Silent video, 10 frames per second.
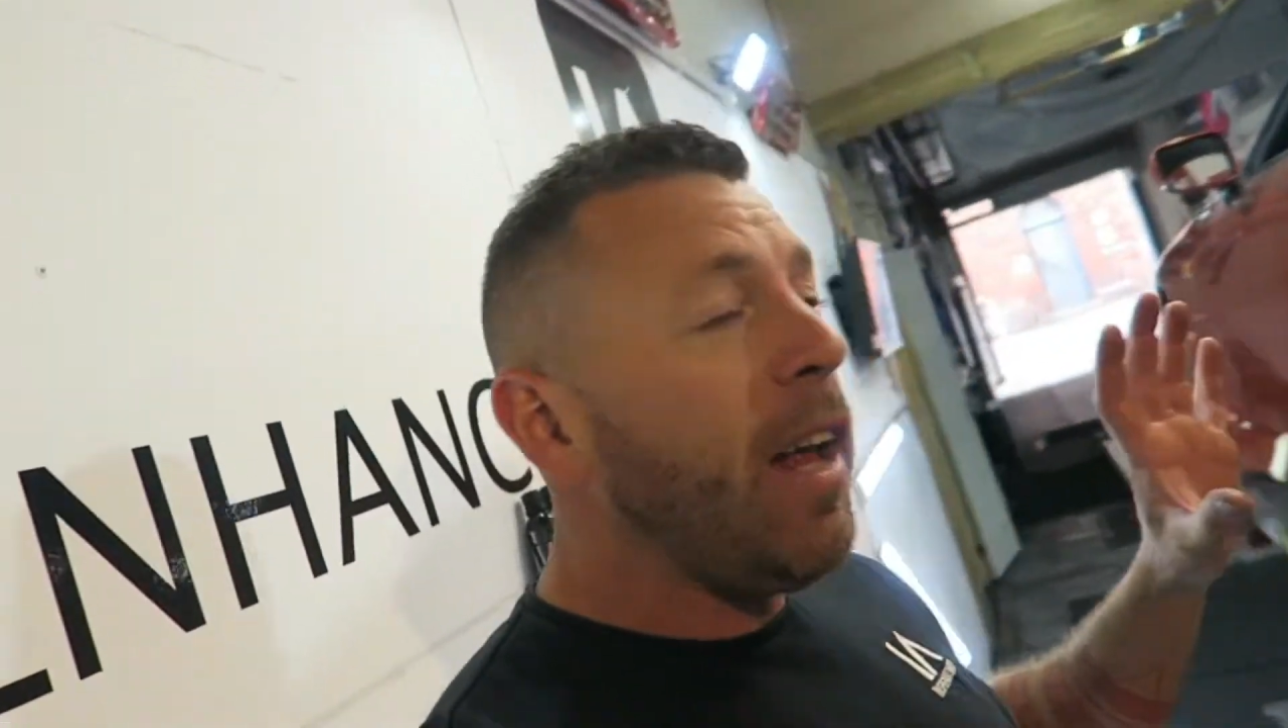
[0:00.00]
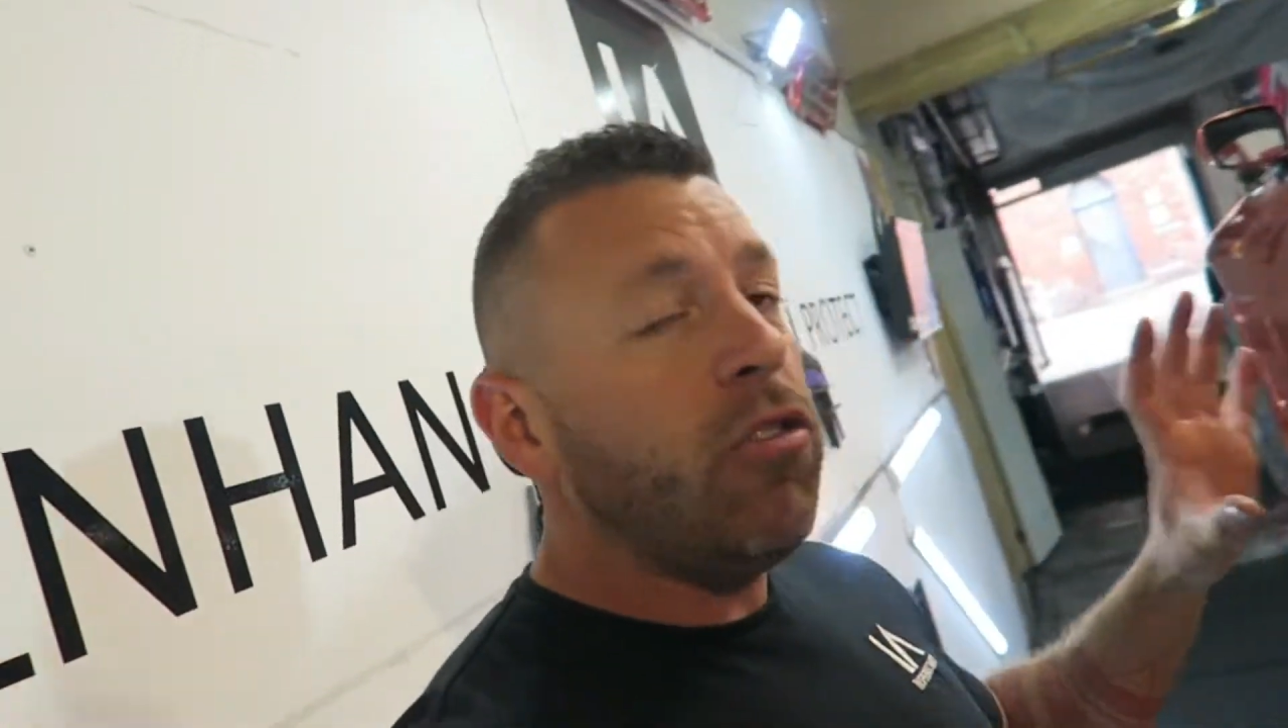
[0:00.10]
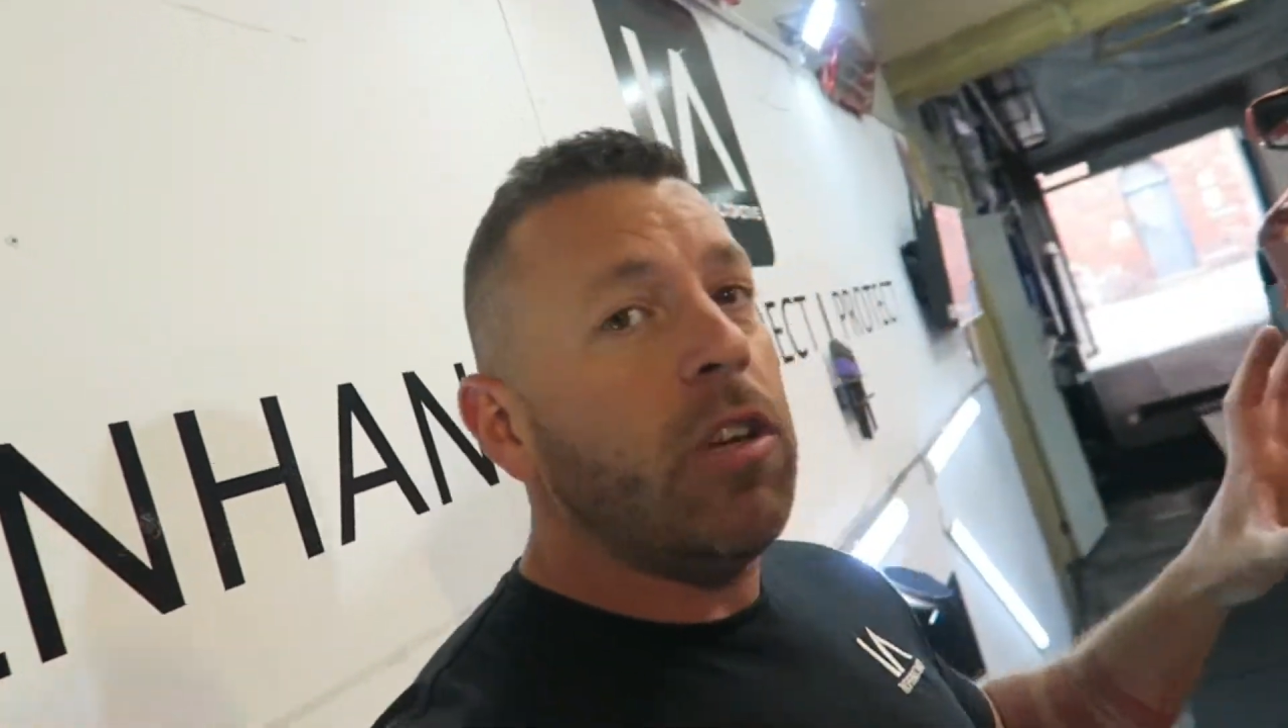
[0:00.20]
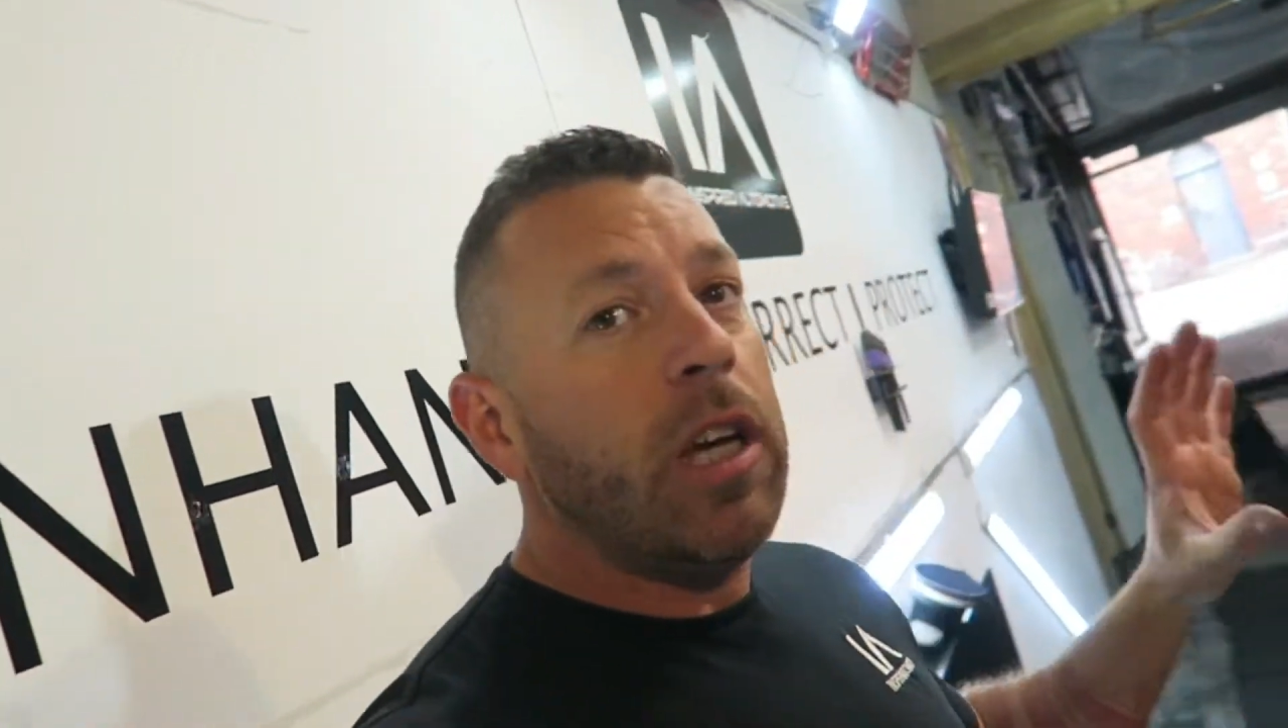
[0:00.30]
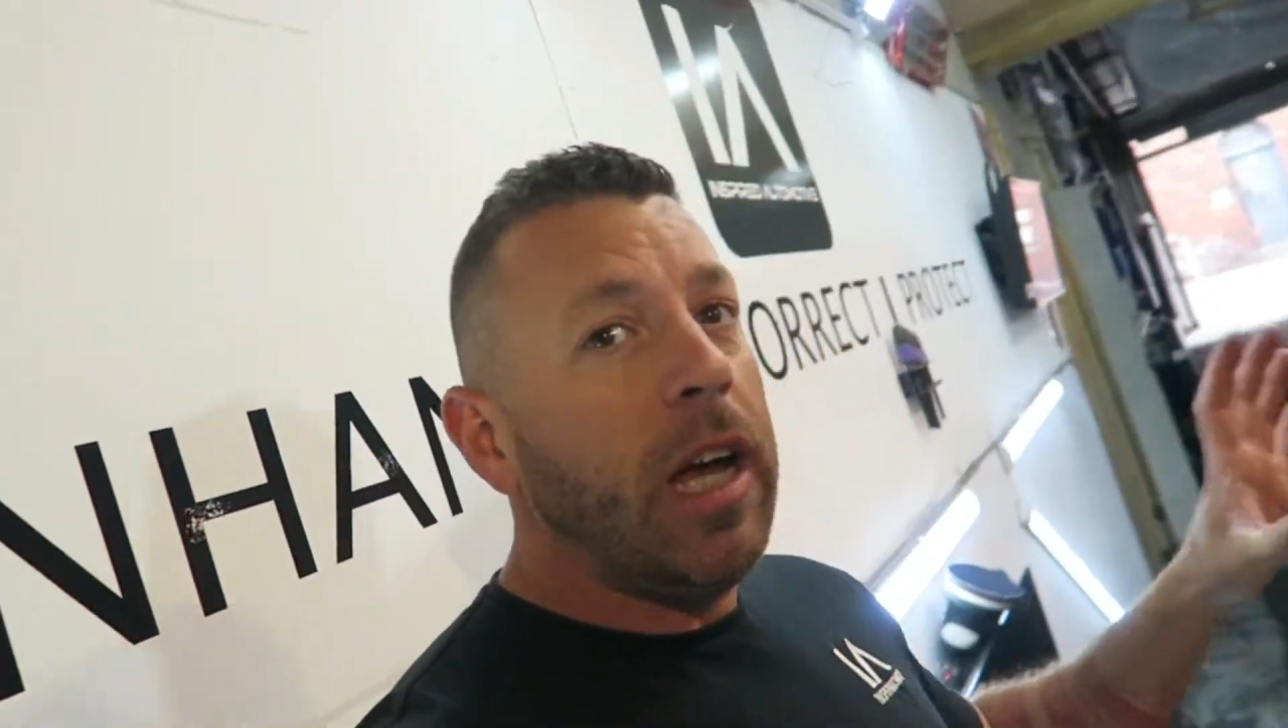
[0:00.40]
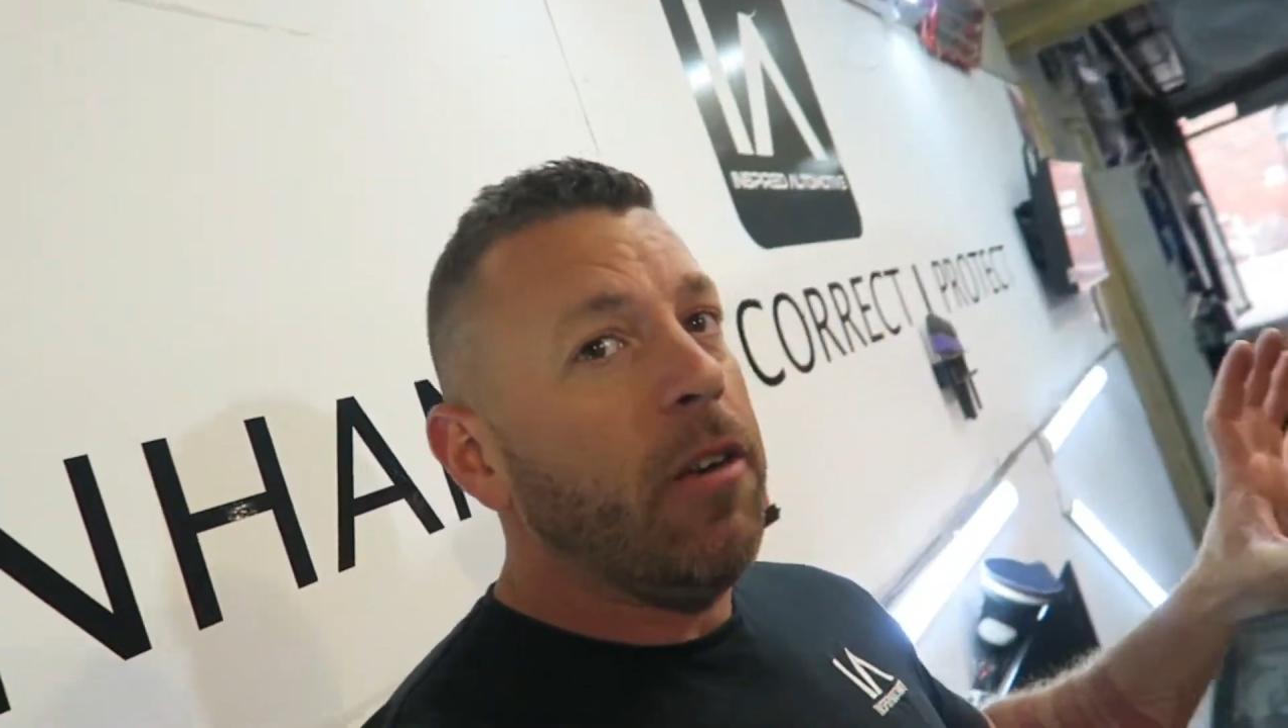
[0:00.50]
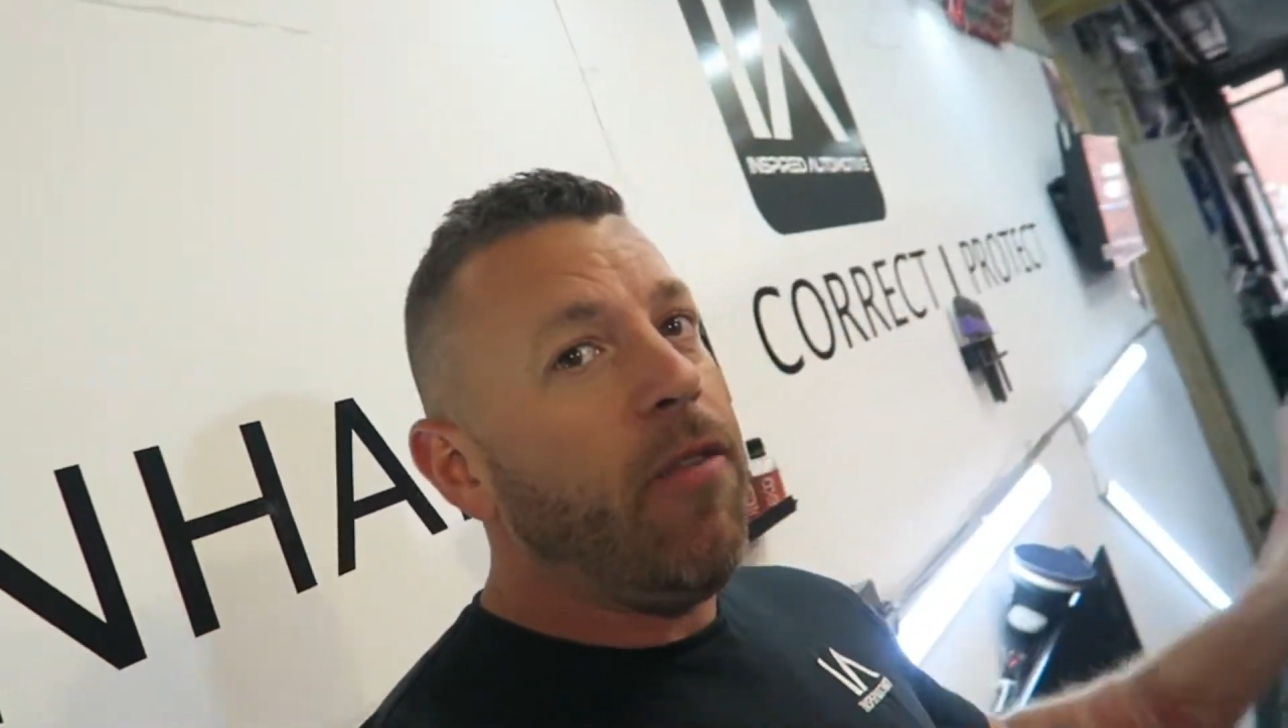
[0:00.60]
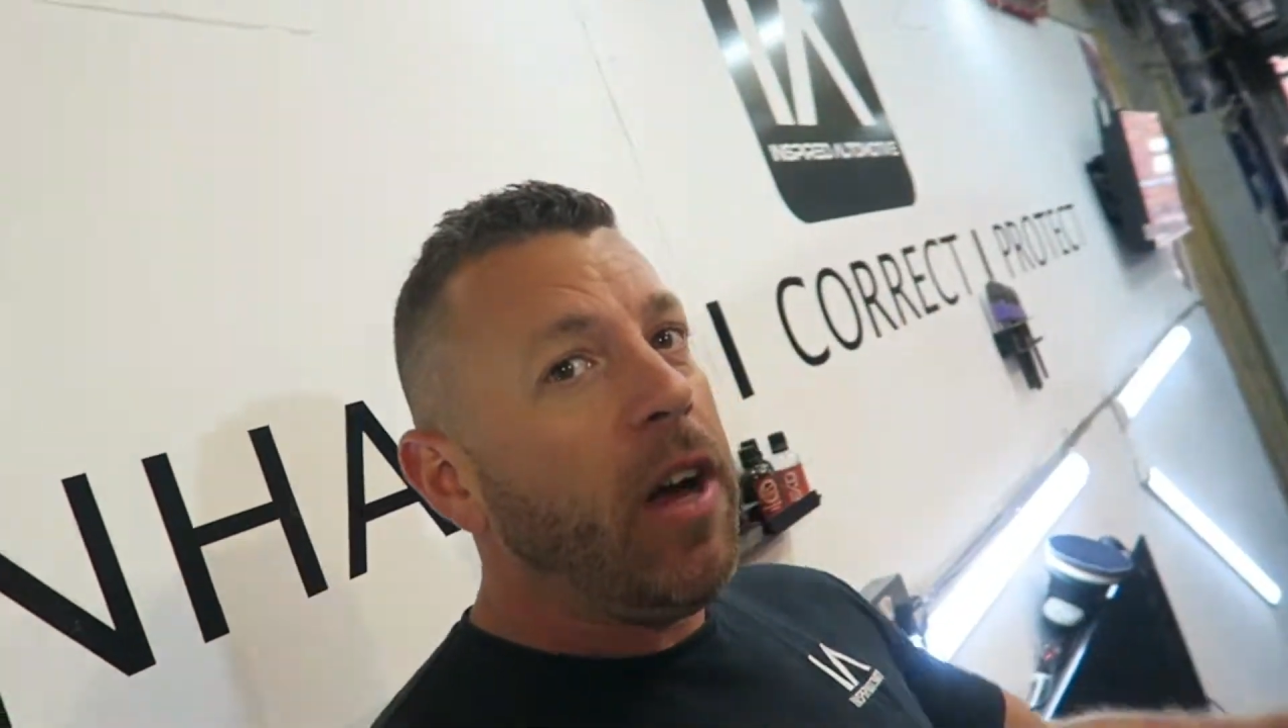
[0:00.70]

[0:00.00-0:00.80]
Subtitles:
actually like a